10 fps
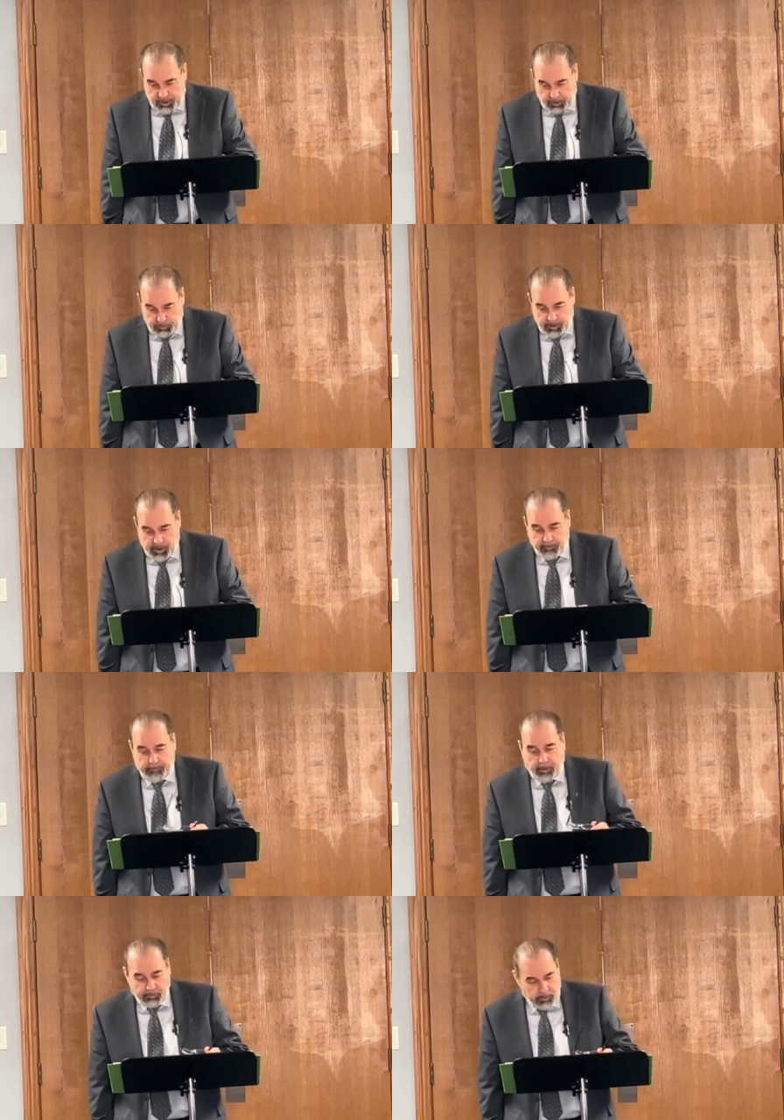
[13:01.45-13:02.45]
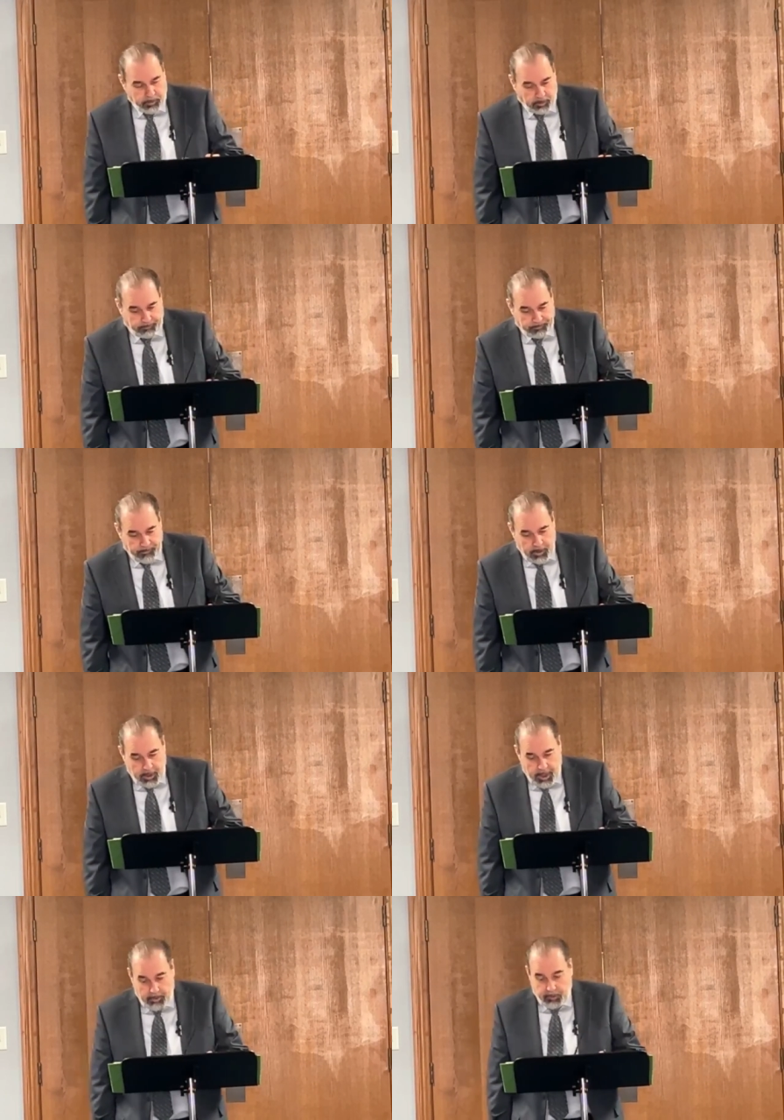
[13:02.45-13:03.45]
Children are vulnerable.
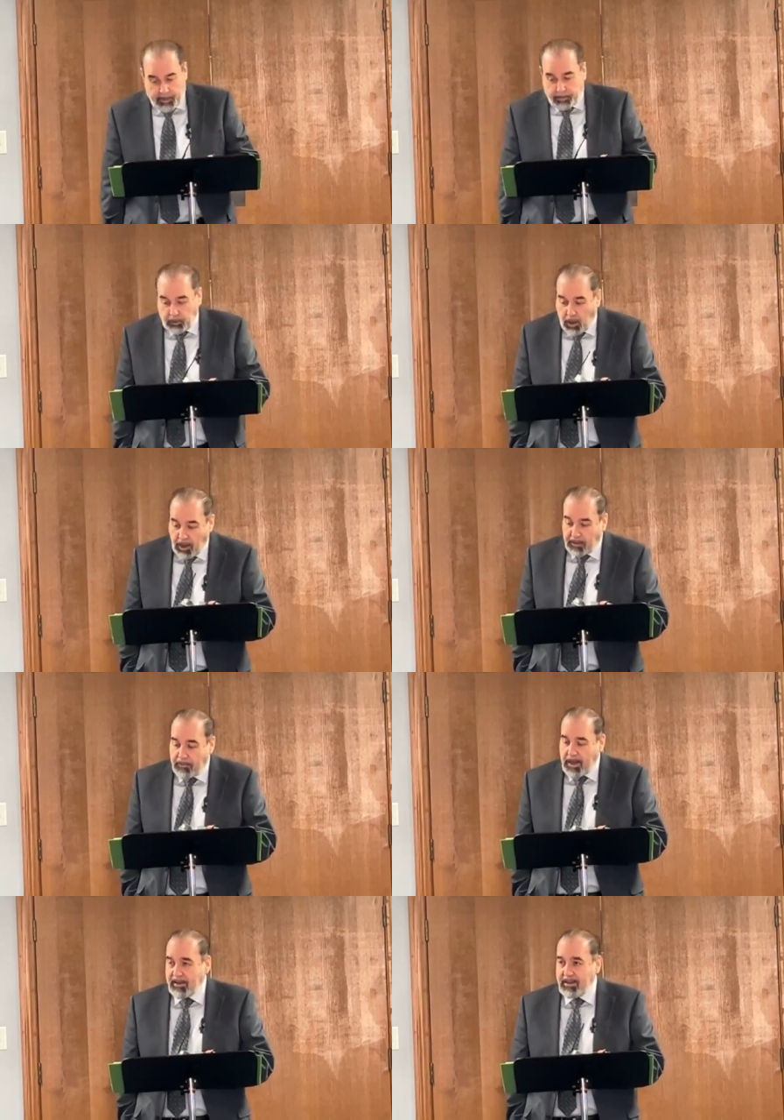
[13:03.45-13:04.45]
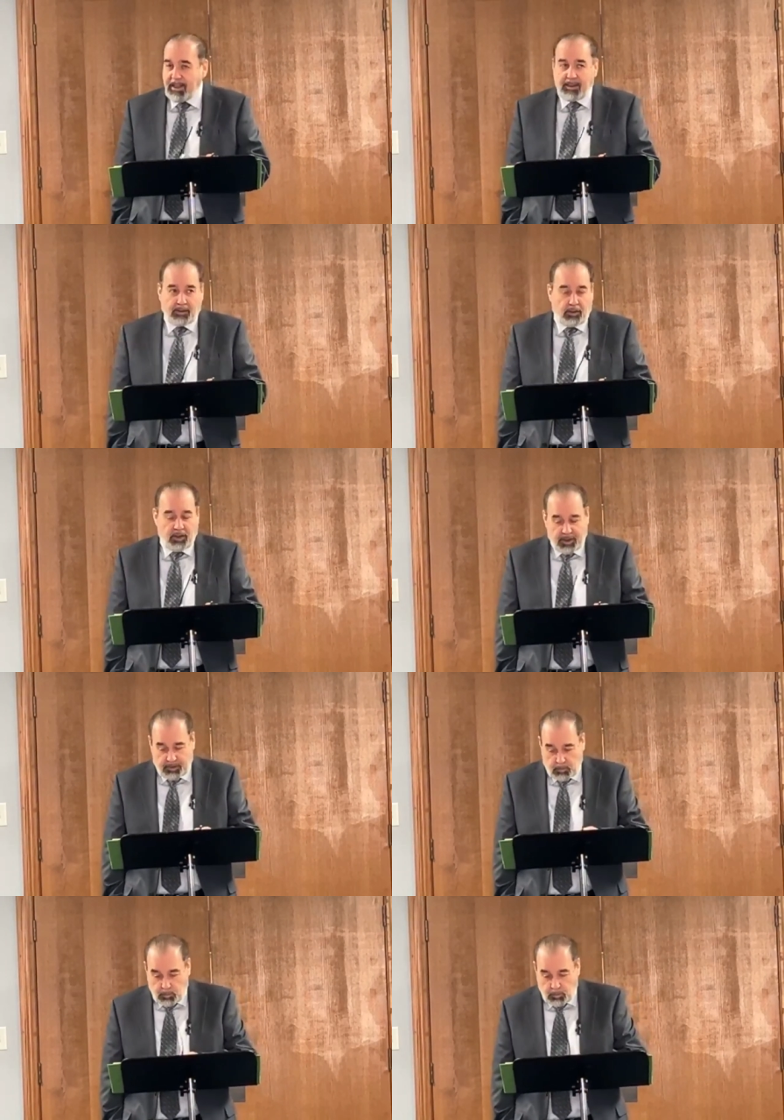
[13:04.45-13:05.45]
And we applaud the fact that they
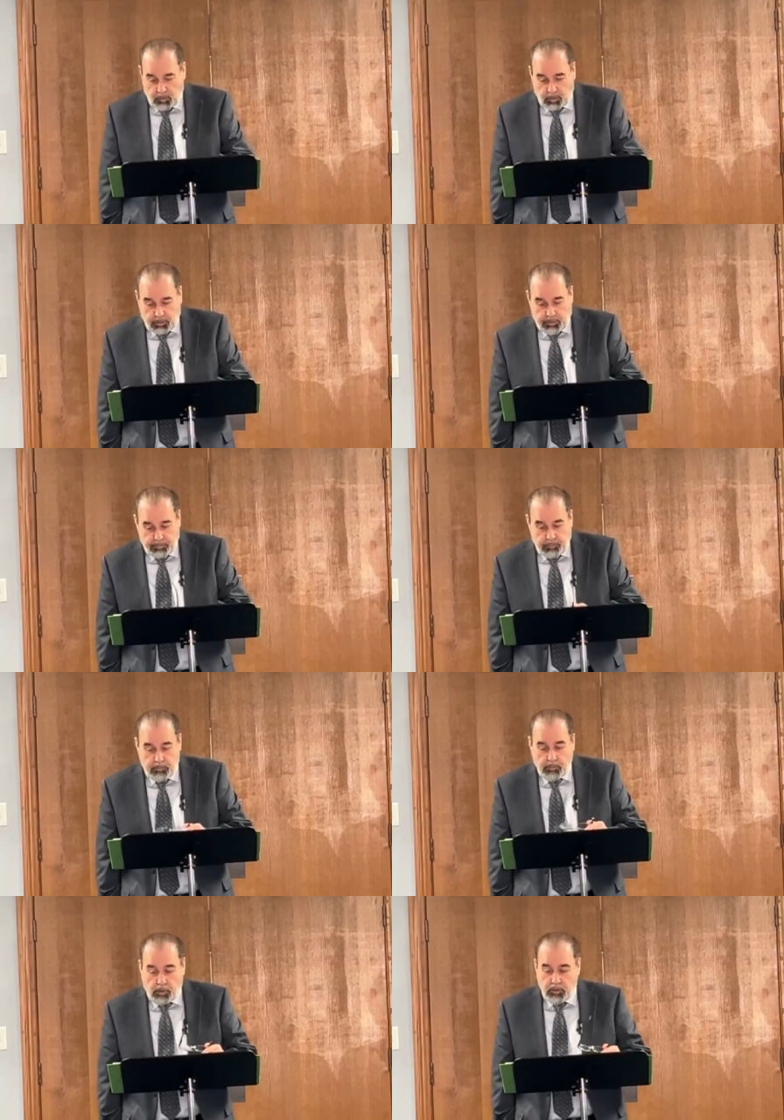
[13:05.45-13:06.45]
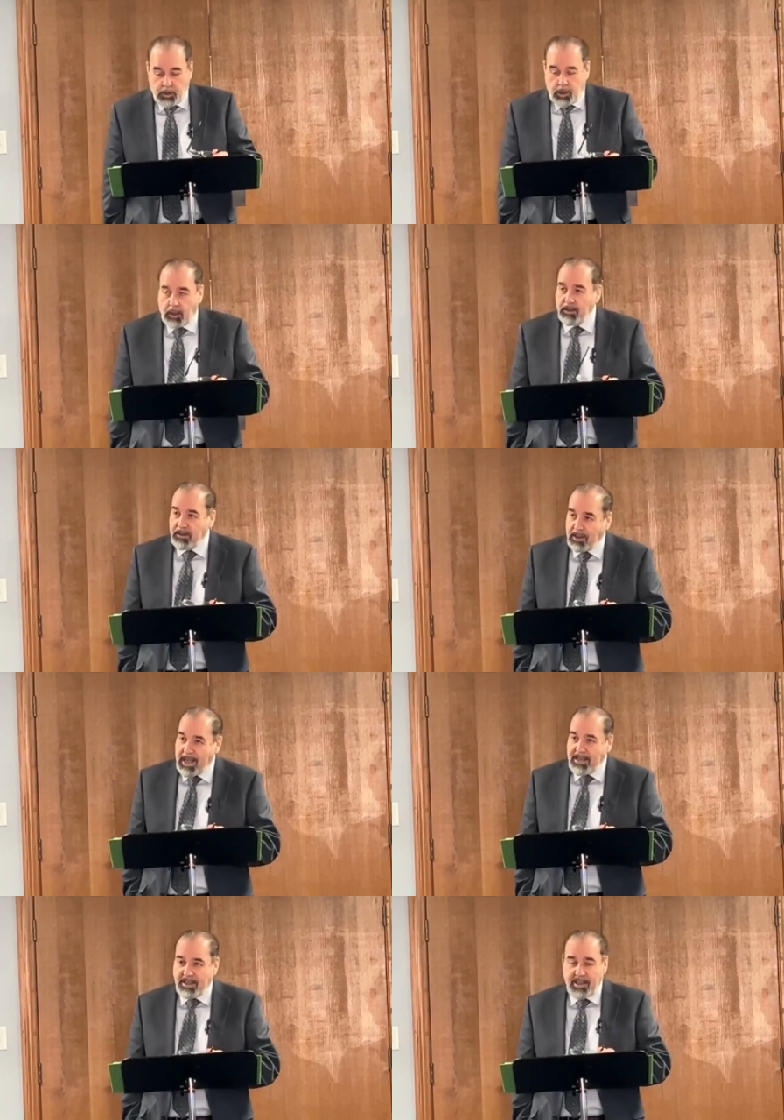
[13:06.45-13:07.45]
look at the world through rose colored
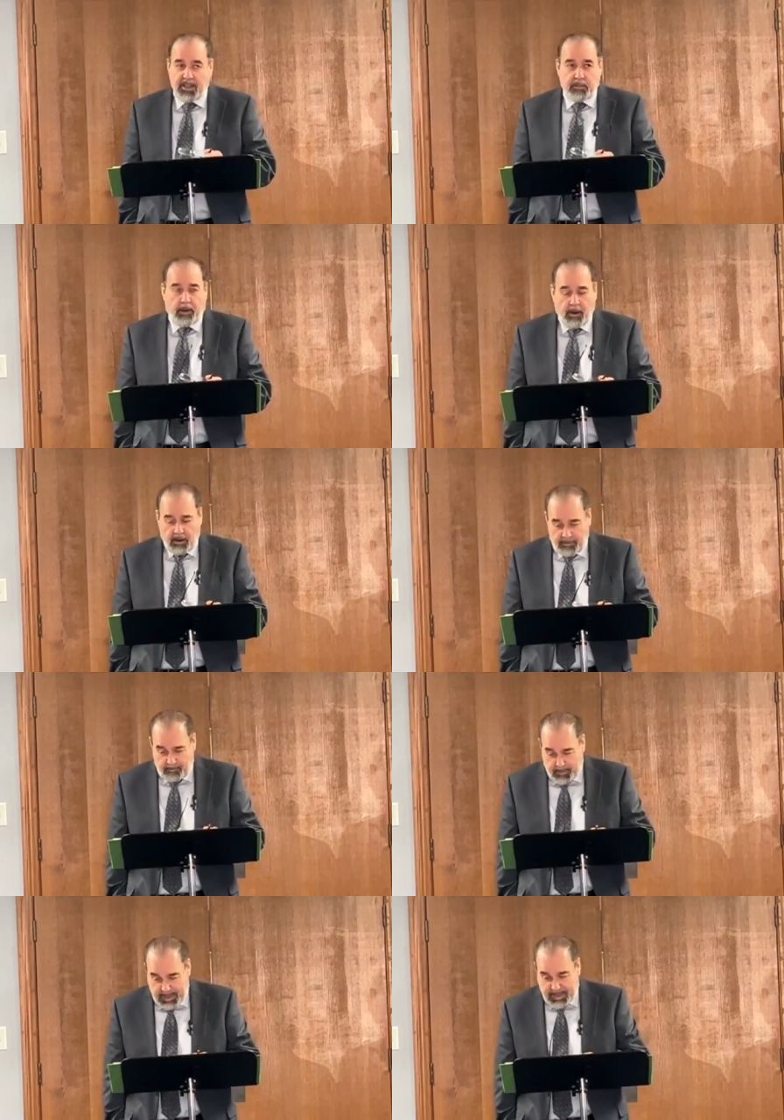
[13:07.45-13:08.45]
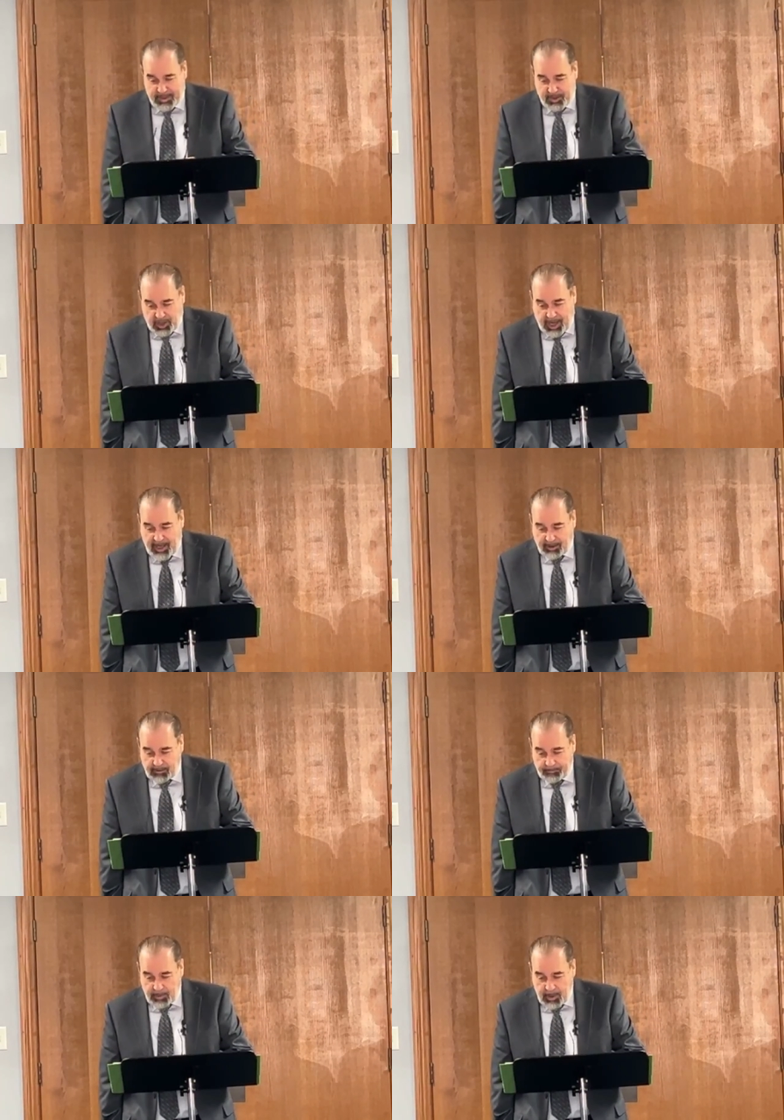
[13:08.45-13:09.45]
glasses. That's part of being a
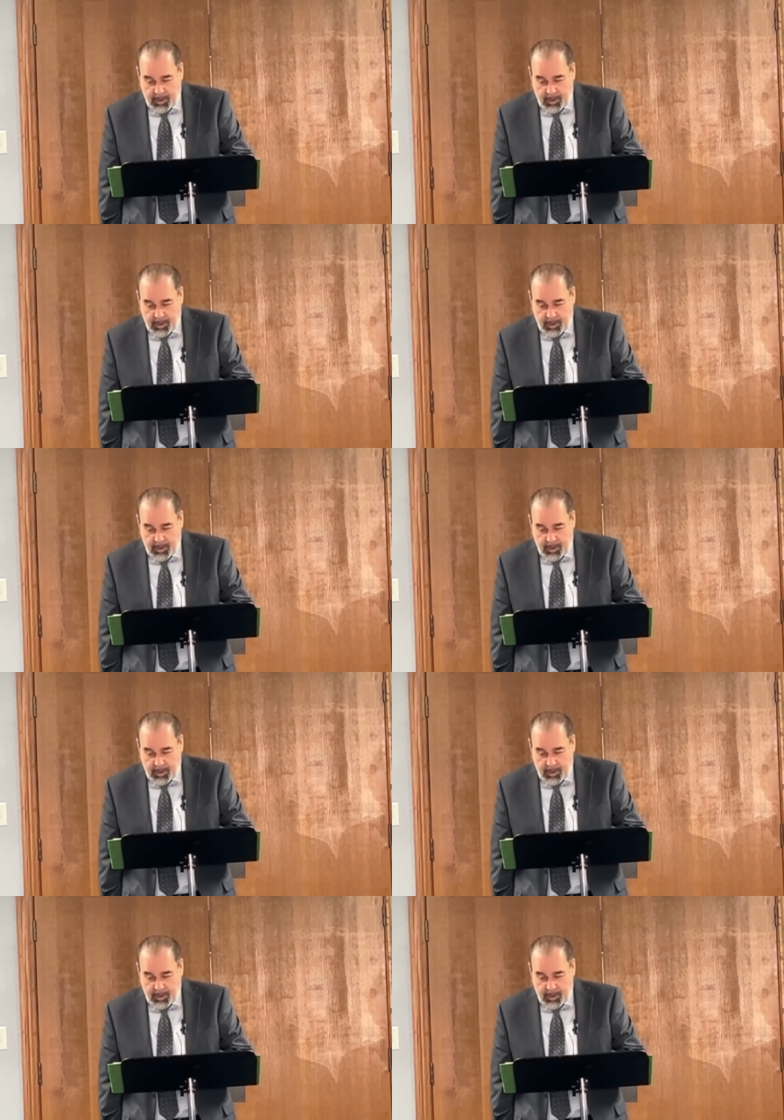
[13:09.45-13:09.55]
child.